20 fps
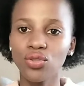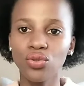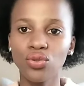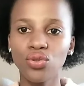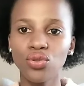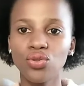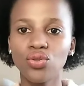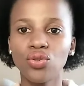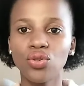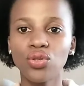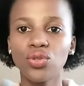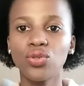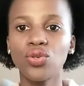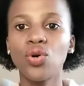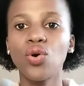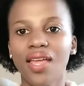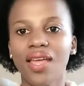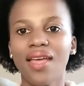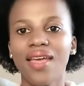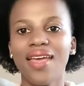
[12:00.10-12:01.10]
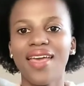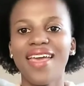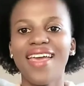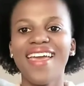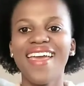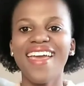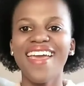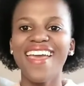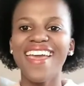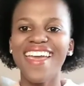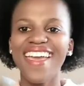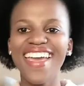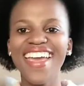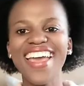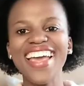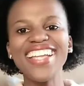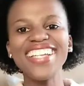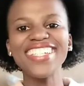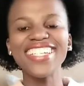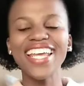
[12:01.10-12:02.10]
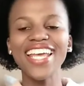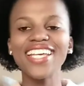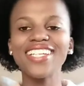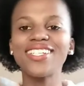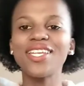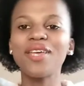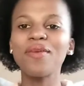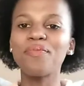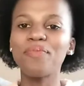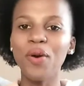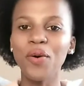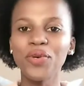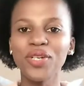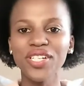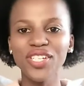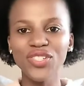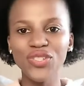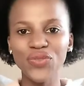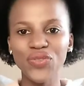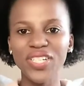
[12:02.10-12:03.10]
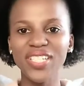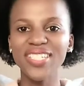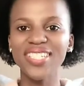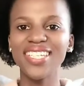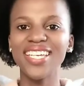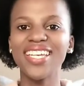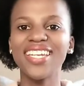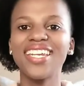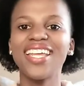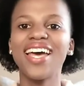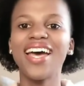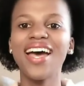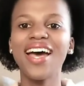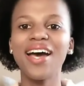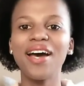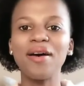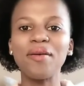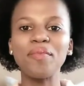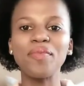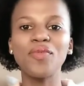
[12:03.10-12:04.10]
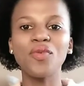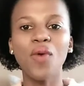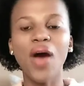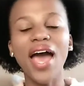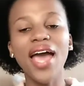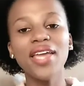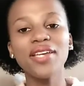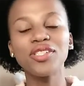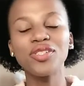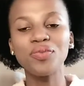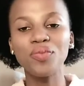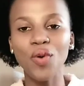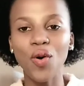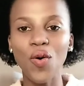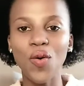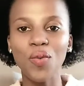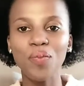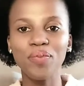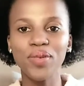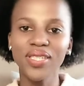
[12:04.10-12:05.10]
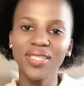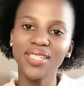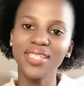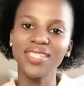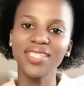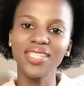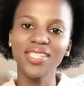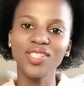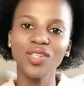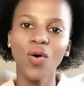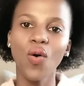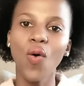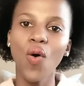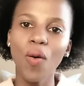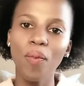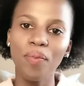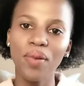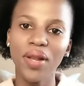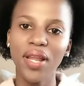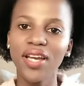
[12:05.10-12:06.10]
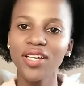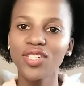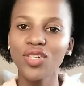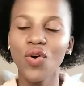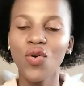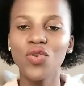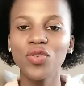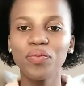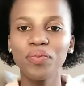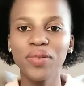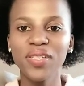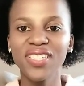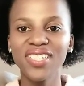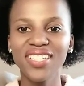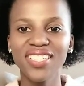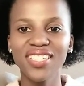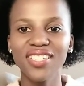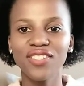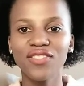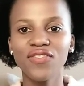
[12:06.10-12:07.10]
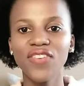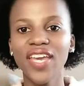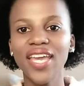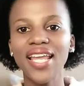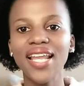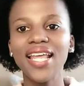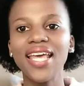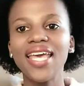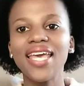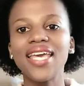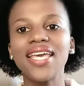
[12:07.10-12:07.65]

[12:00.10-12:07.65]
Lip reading: you do not know. And as a bonus reason why small businesses or black-owned businesses fail